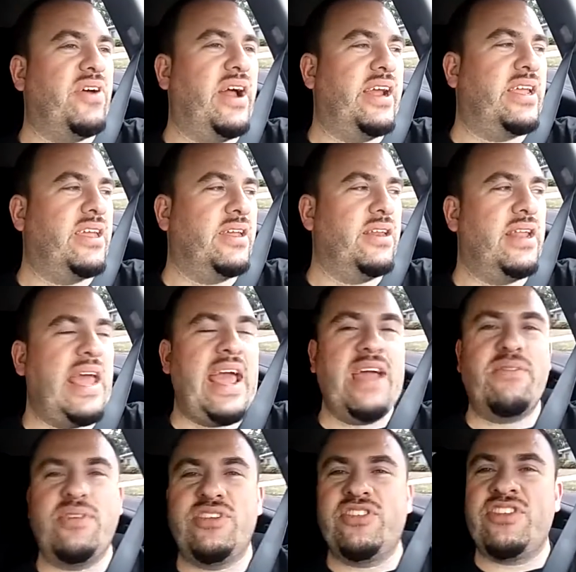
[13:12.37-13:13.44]
I can
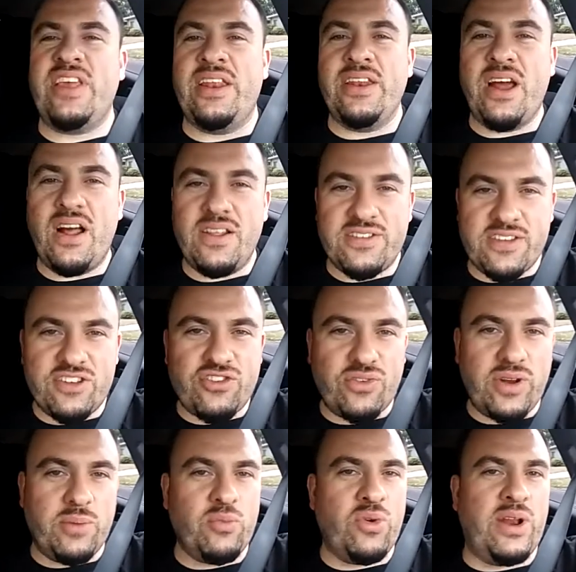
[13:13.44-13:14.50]
average $10 a
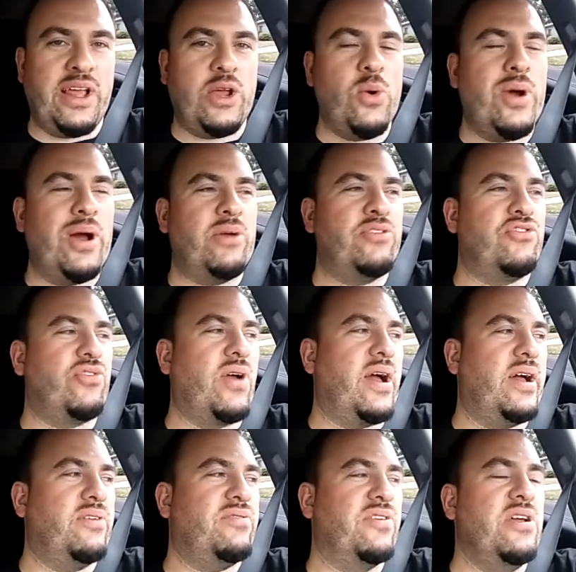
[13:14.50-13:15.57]
trip when I go out and
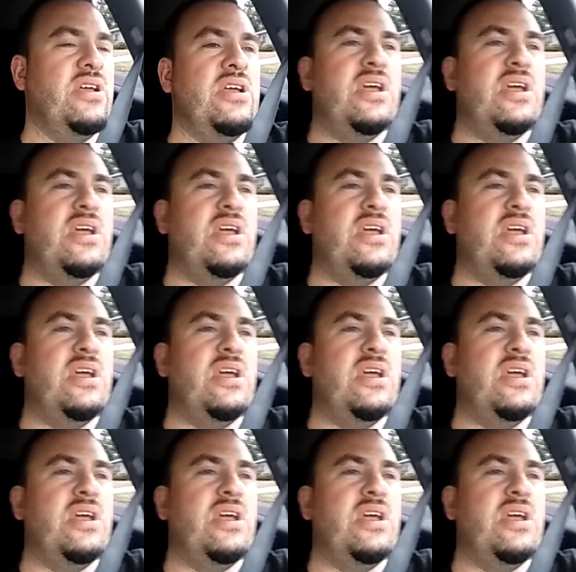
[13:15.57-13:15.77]
drive,